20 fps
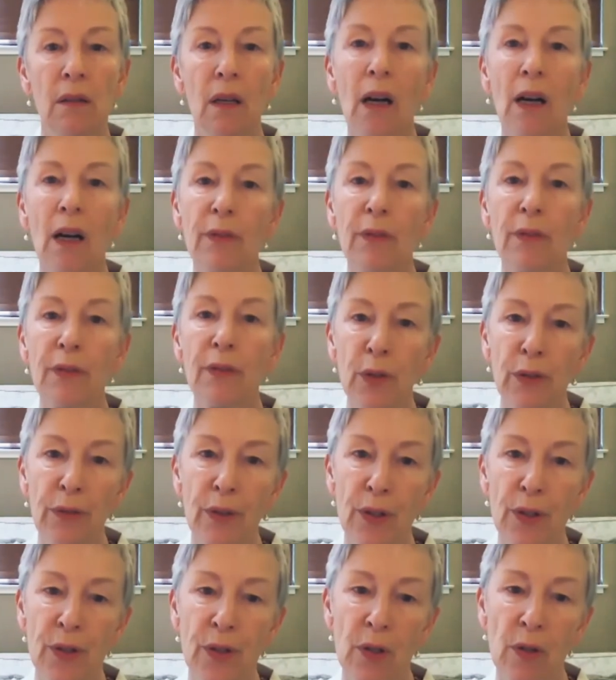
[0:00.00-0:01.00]
of
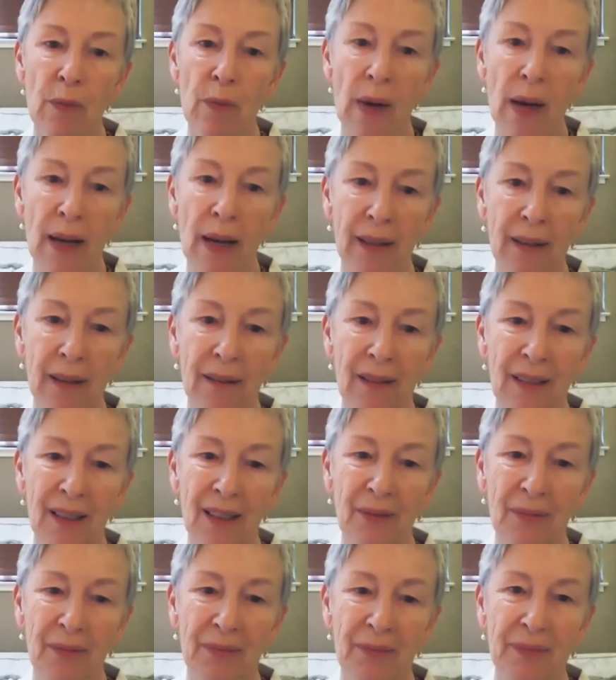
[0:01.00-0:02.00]
universal mind.
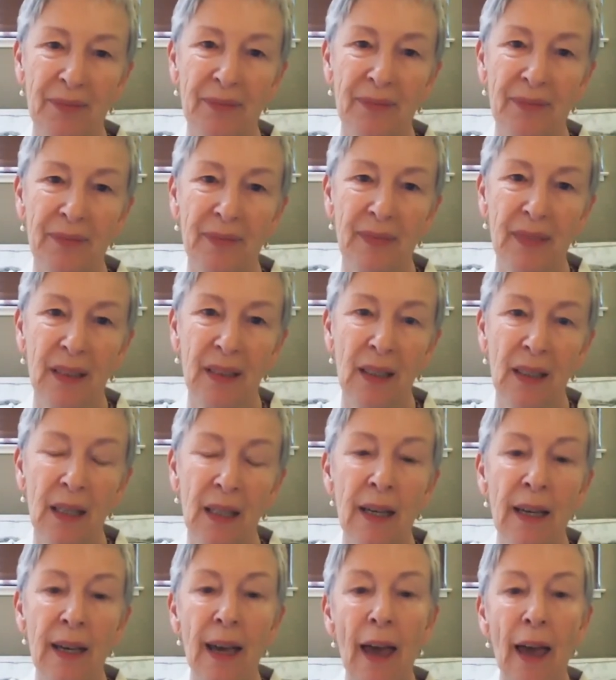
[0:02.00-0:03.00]

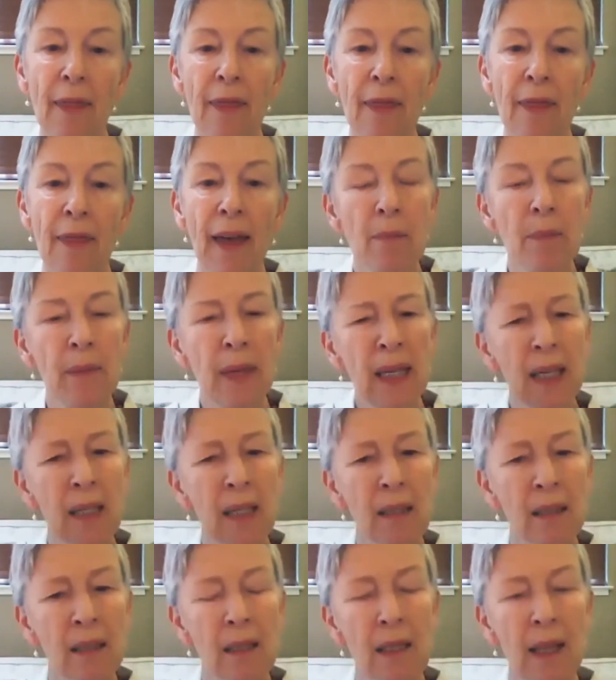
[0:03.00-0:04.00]
And that
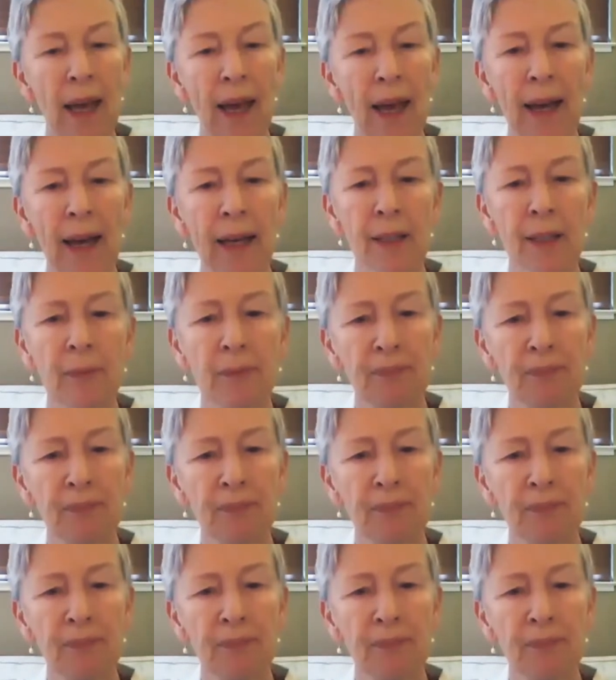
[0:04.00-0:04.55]
means that